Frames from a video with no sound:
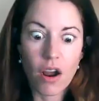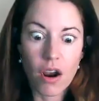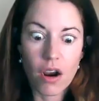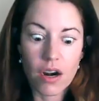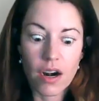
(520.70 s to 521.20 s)

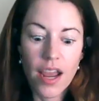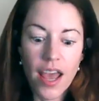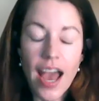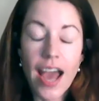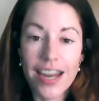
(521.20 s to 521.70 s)
are
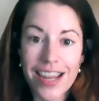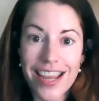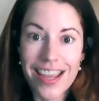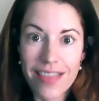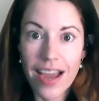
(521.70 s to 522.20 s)
adding
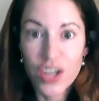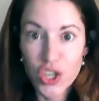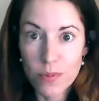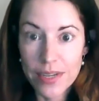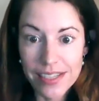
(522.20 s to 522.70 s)
in that
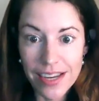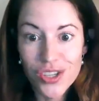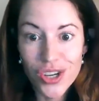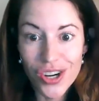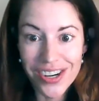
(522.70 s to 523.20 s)

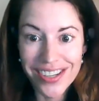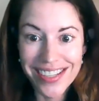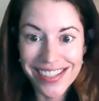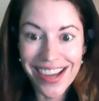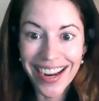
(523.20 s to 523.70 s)
human-centered
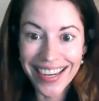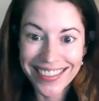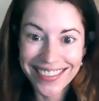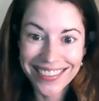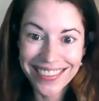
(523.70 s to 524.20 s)
design.